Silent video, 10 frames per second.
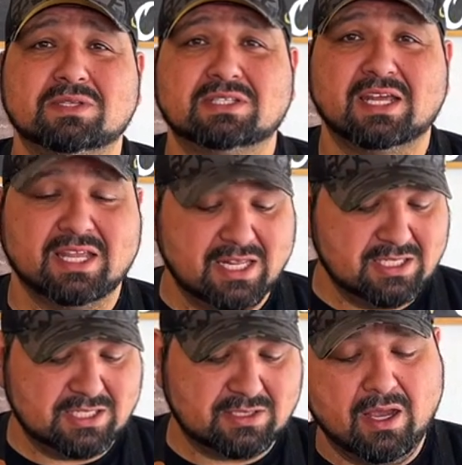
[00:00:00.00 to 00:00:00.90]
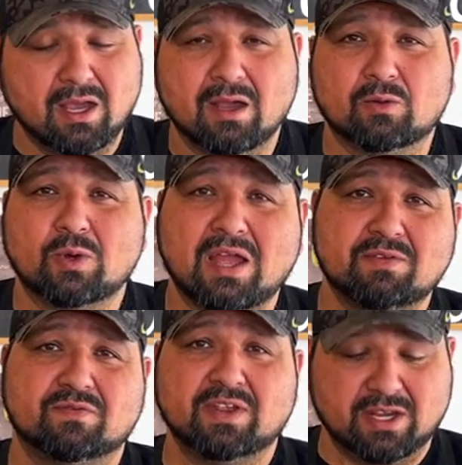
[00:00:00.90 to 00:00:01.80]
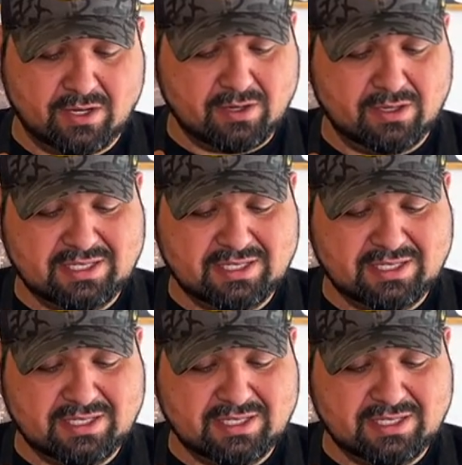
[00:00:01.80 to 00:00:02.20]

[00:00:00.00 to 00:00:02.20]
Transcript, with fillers: is set in just uh, grab your finger